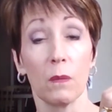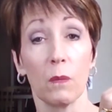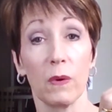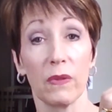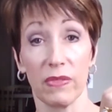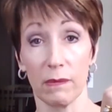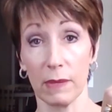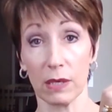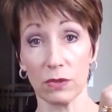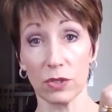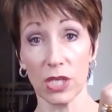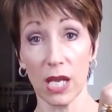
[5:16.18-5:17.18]
with the
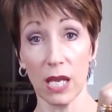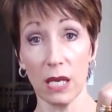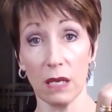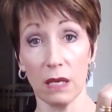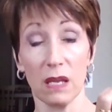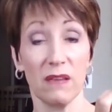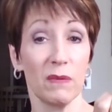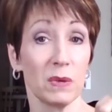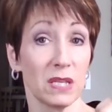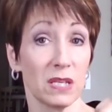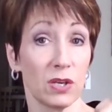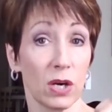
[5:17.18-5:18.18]
middle shade, even
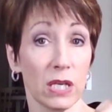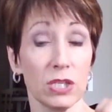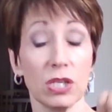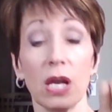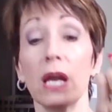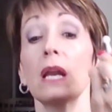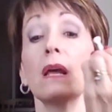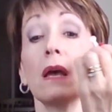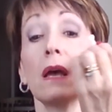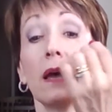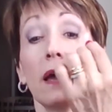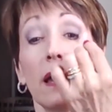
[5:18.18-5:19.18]
with the darkest shade,
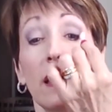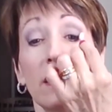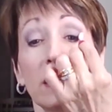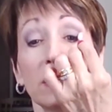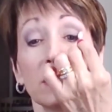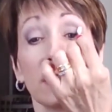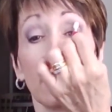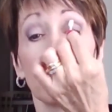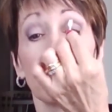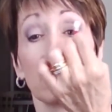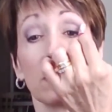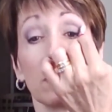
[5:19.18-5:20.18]
and then just have
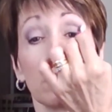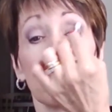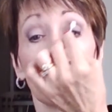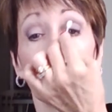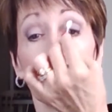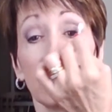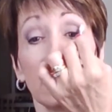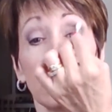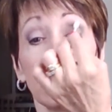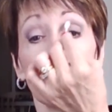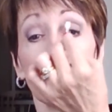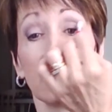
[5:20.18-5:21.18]
her blend
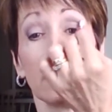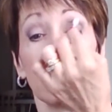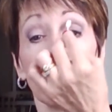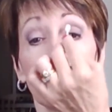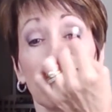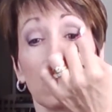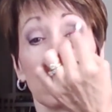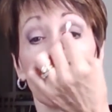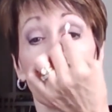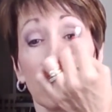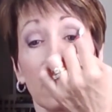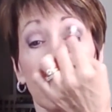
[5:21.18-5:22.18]
it inward
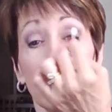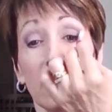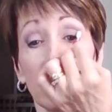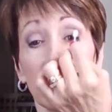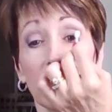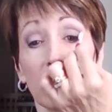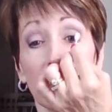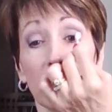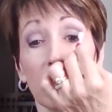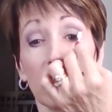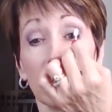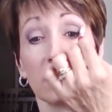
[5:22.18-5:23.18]

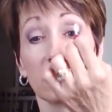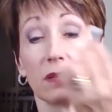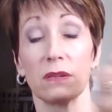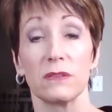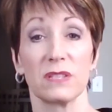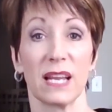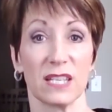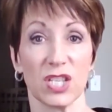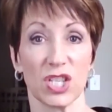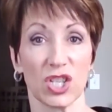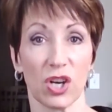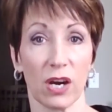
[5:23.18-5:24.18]
here so that there's not a
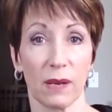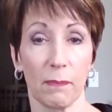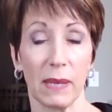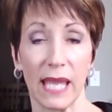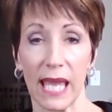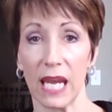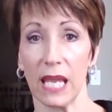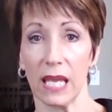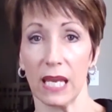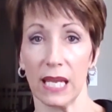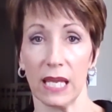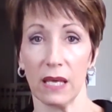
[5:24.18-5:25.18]
stark beginning
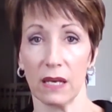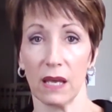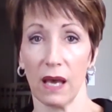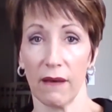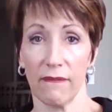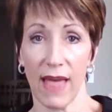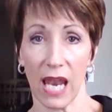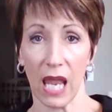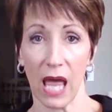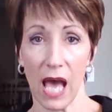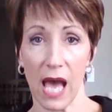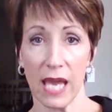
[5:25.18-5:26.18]
and end of that
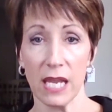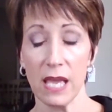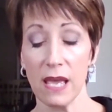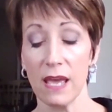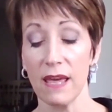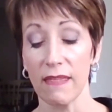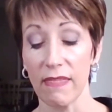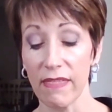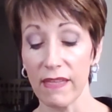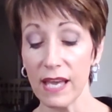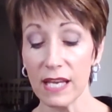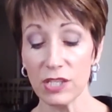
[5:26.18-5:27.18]
line.
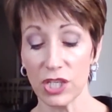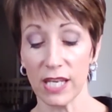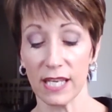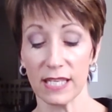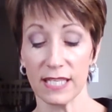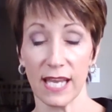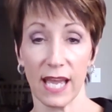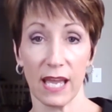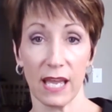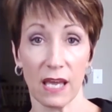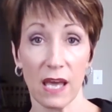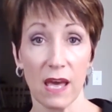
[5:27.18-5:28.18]
Then she can
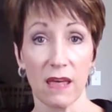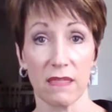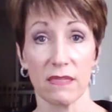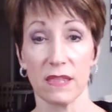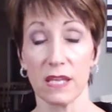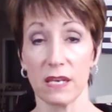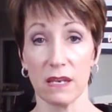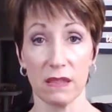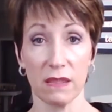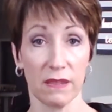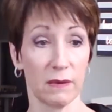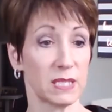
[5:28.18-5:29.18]
take
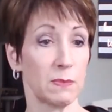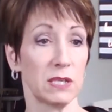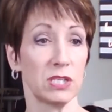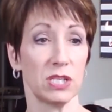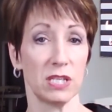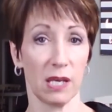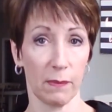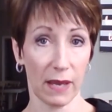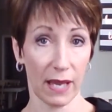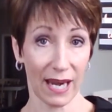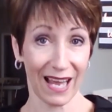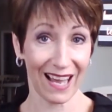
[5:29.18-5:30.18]
the sponge tip
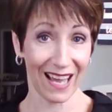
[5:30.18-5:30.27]
and